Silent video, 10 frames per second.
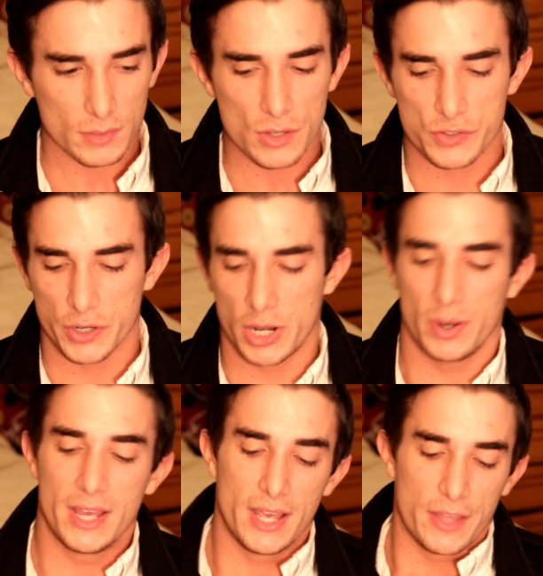So, you know,
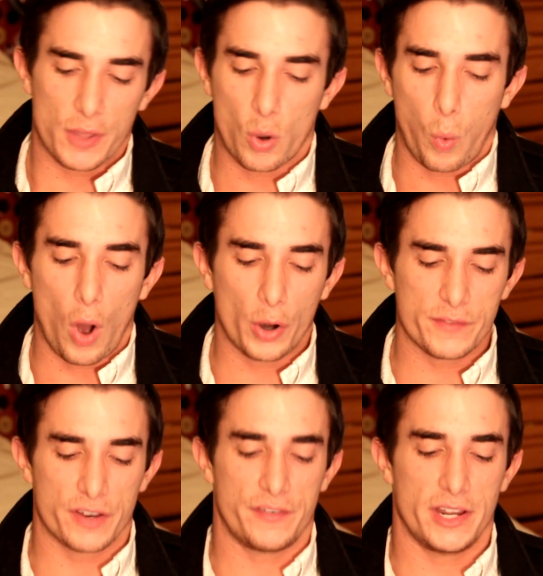the quality
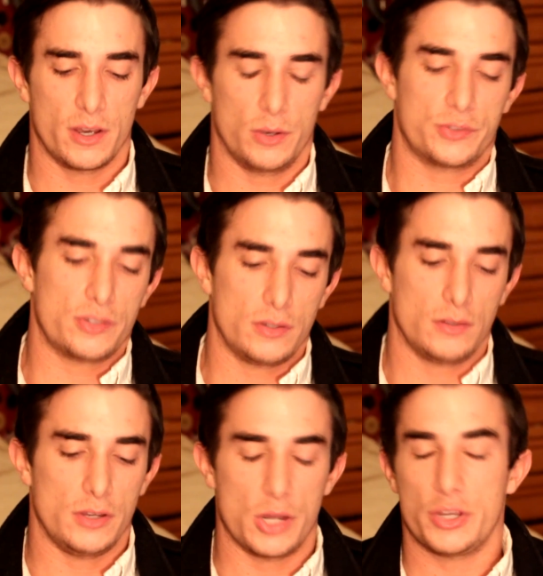of your videos,
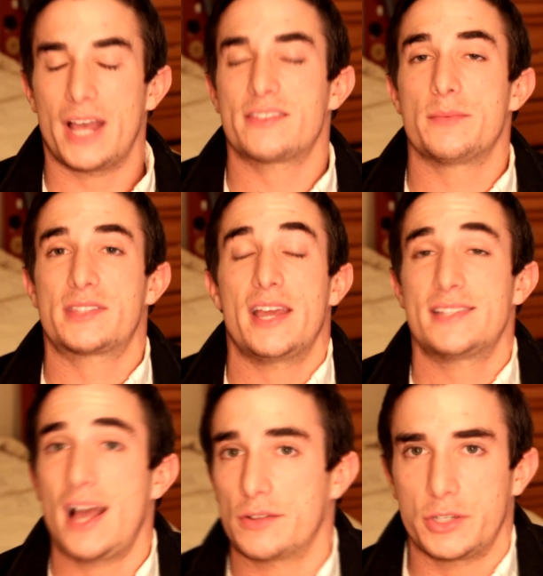you know, you guys know what
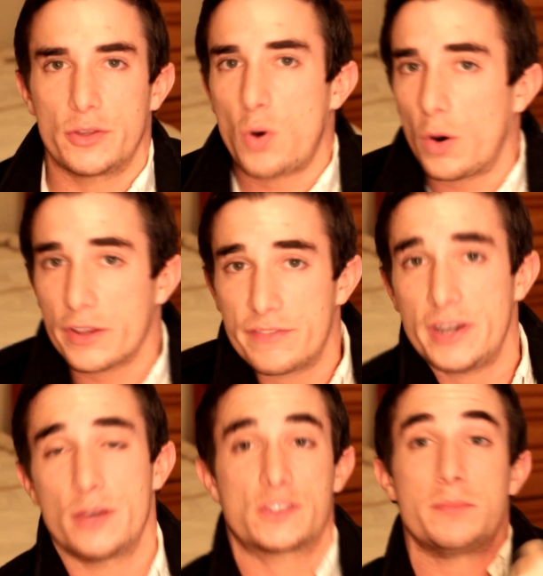stands out. So the quality of your
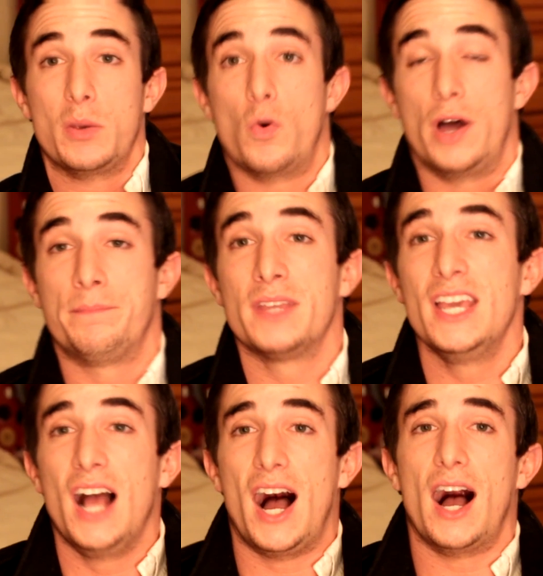videos could be one.
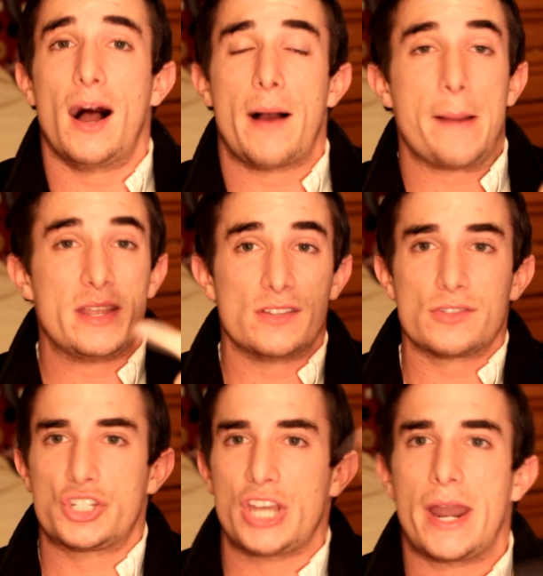Uh, I mean,
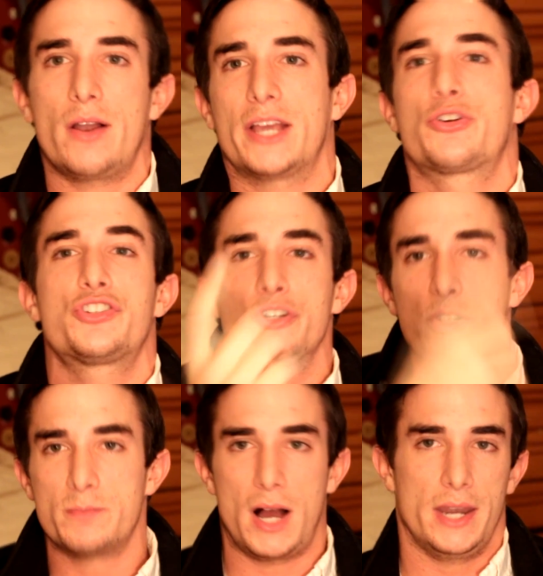shout out like Christian
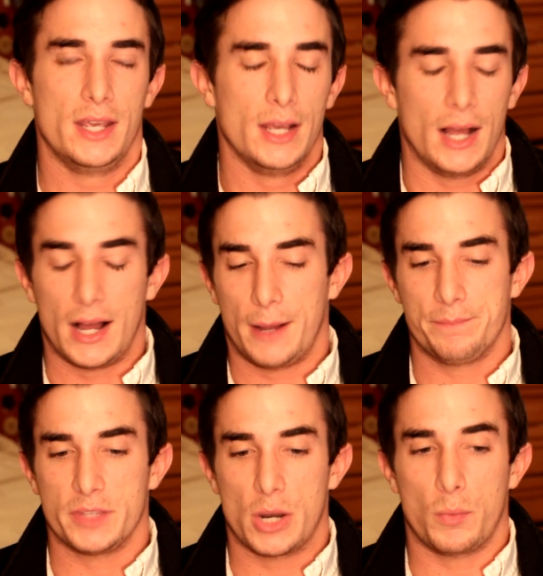Guzman.
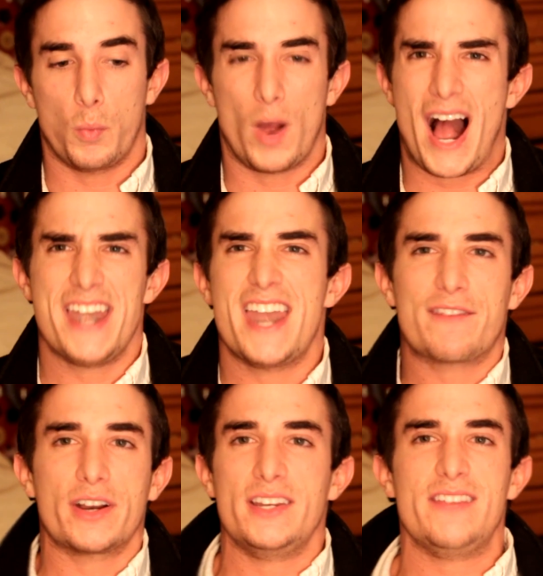Um, you know, I
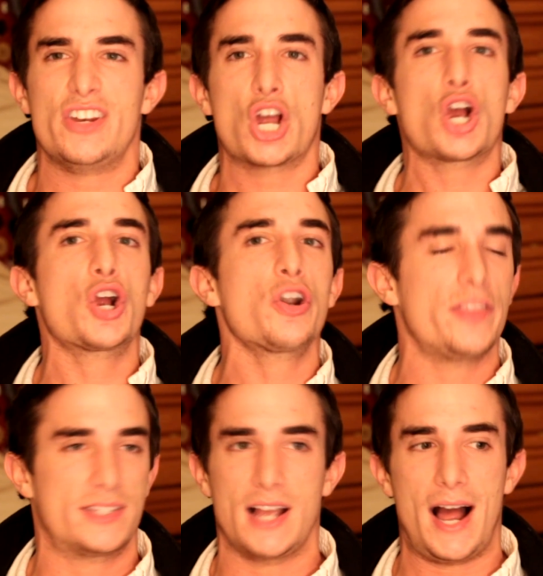never even heard of
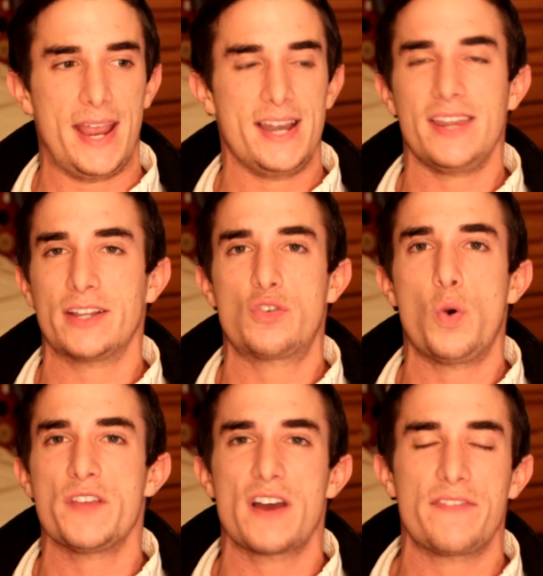this guy, and he had like
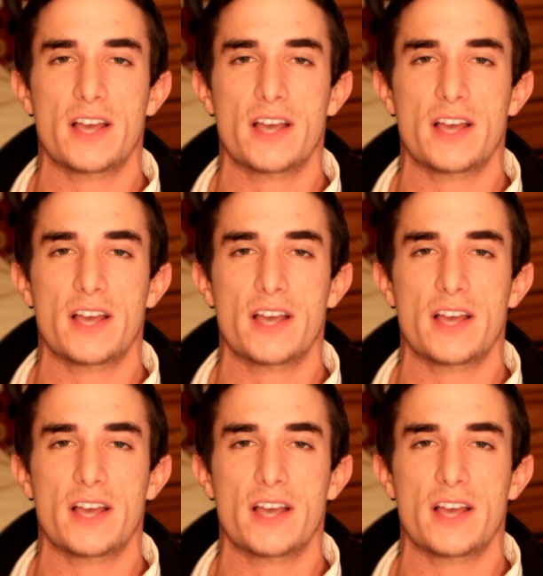twenty-five